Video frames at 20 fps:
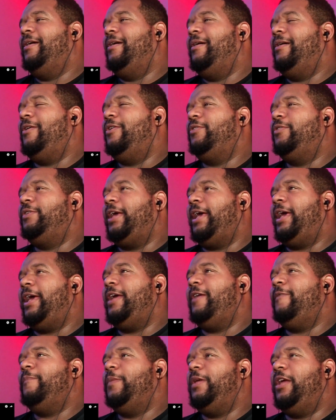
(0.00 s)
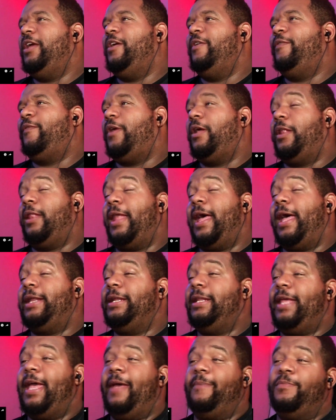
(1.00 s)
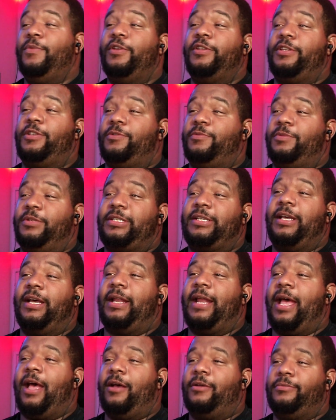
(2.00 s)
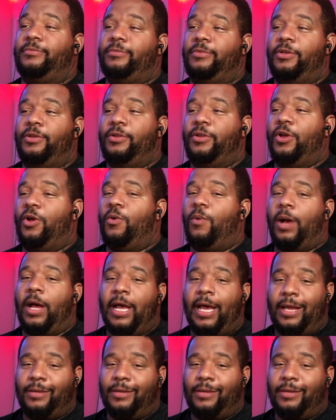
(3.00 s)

okay, if a lot of that music was cut out, you know why.